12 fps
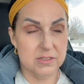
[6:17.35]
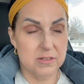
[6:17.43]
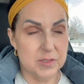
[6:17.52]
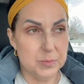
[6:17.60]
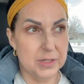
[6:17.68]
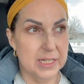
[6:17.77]
So I
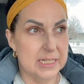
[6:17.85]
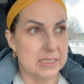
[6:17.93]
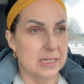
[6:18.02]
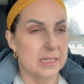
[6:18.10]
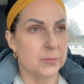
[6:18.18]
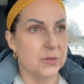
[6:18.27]
was pretty
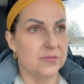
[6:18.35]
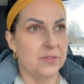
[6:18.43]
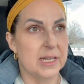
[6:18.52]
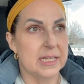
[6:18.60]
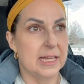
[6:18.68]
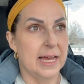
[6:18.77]
excited about
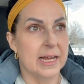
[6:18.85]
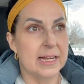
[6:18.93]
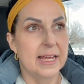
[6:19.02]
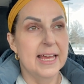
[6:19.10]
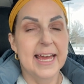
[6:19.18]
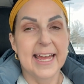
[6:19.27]
finding that
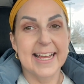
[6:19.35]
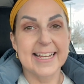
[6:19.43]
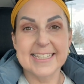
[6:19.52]
because